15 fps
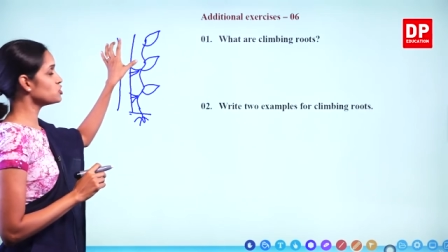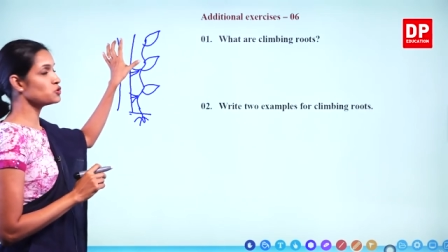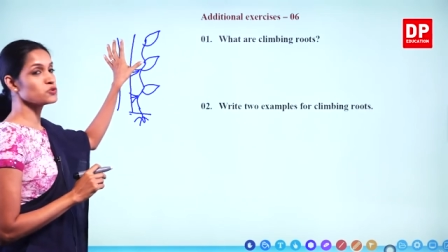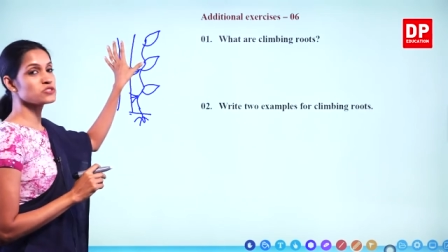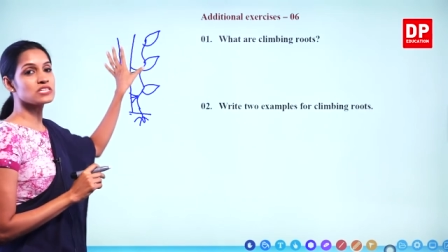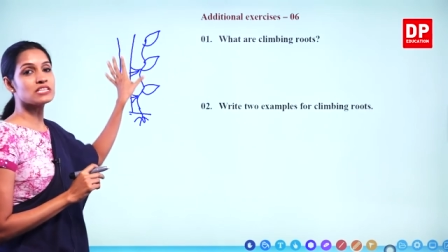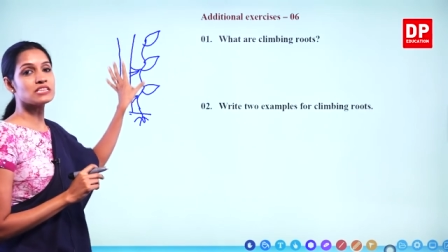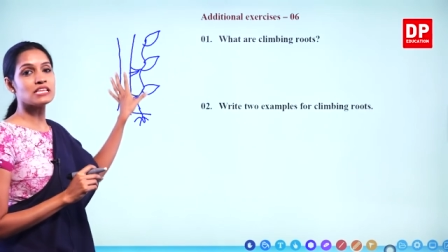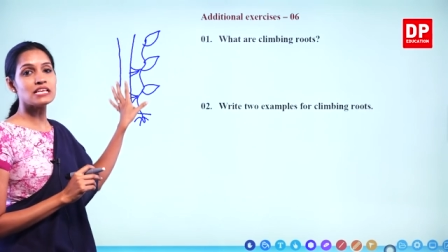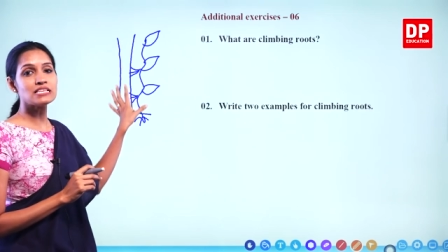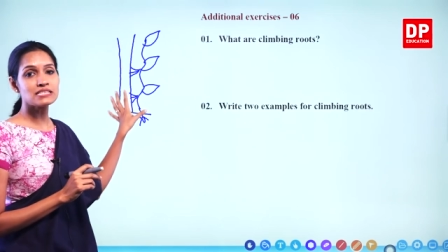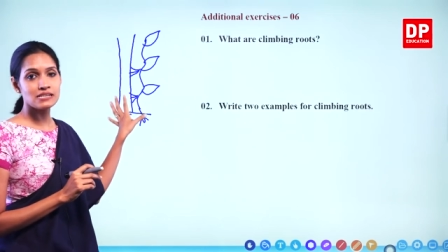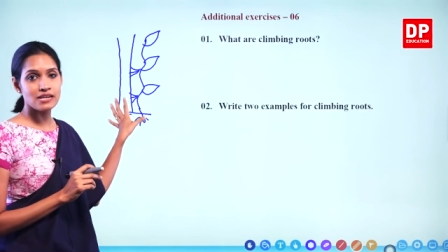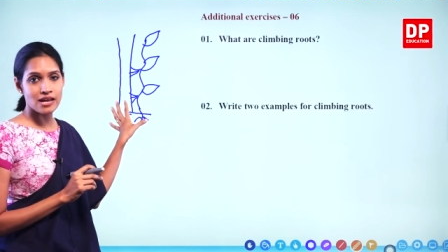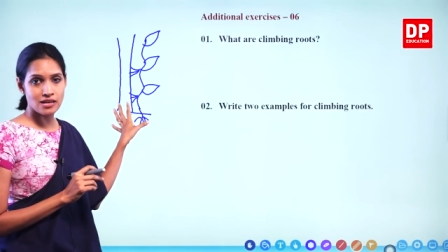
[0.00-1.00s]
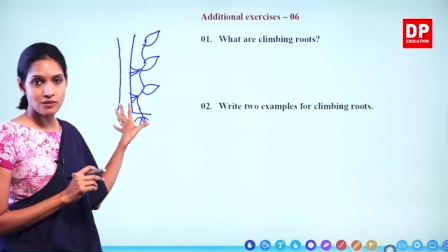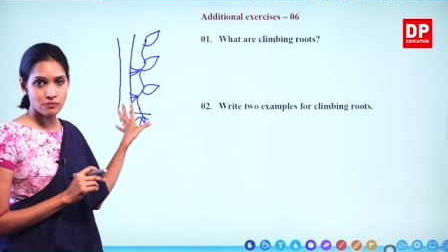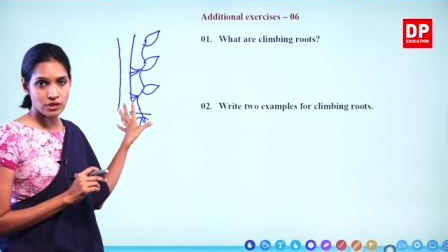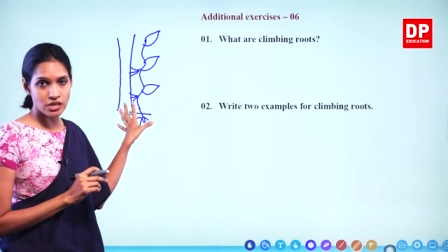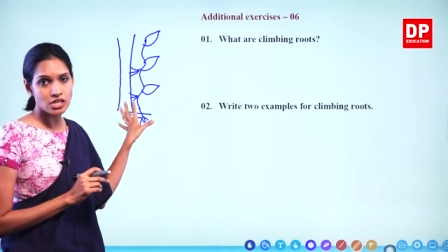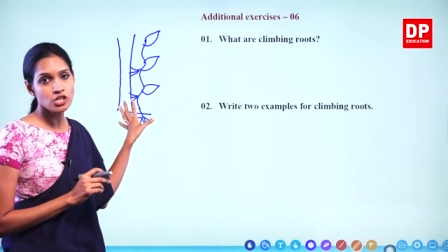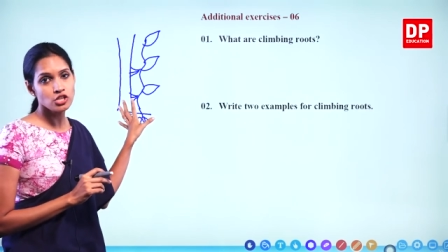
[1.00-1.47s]
using these
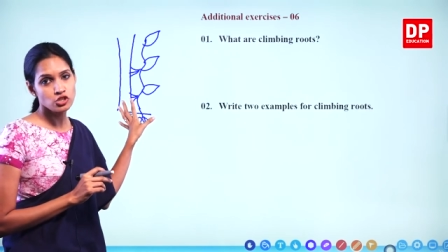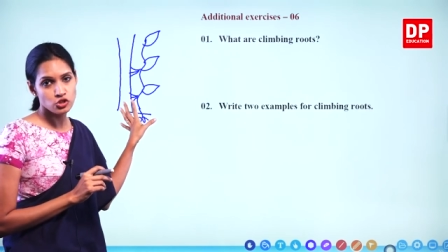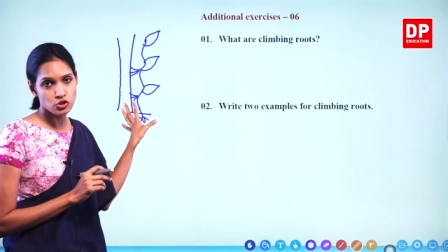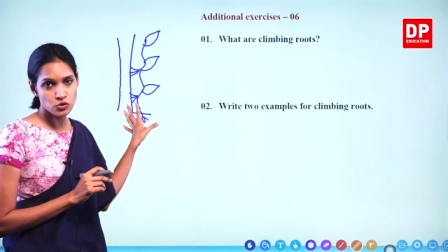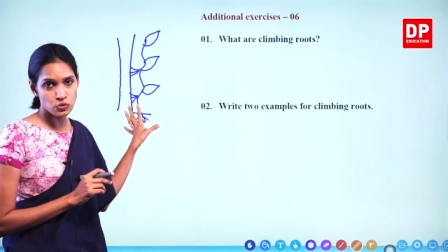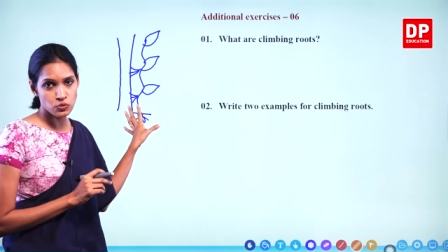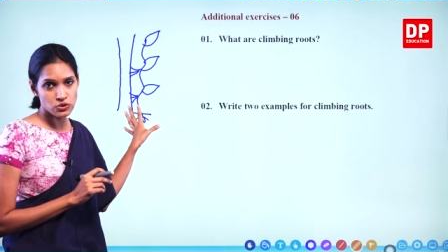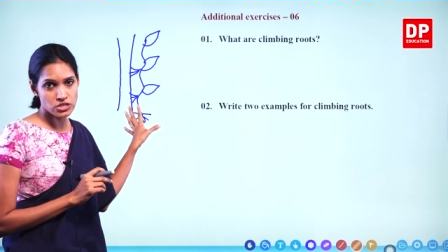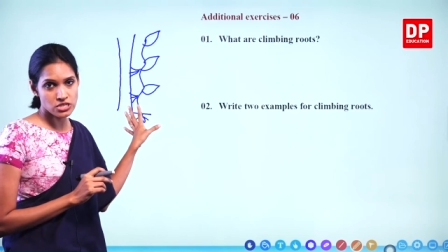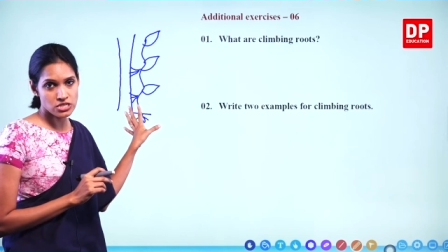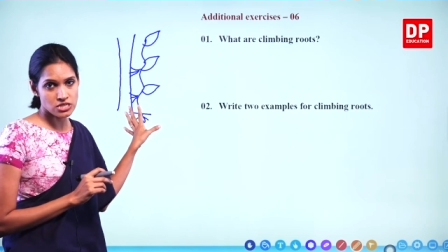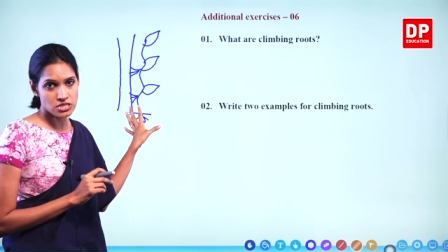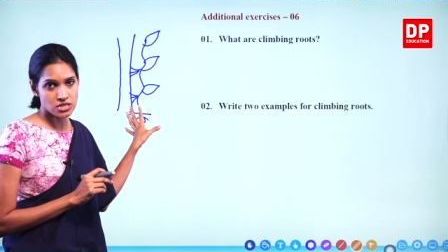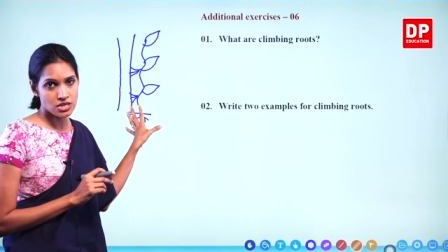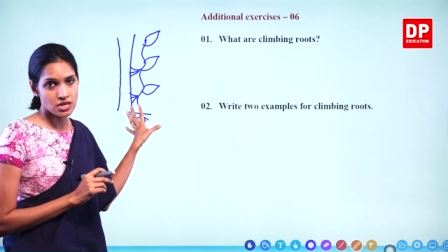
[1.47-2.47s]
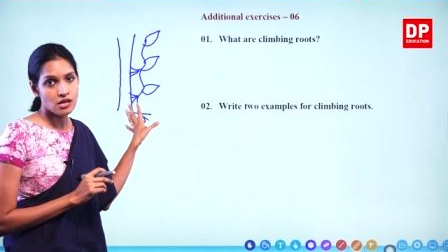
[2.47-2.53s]
climbing roots.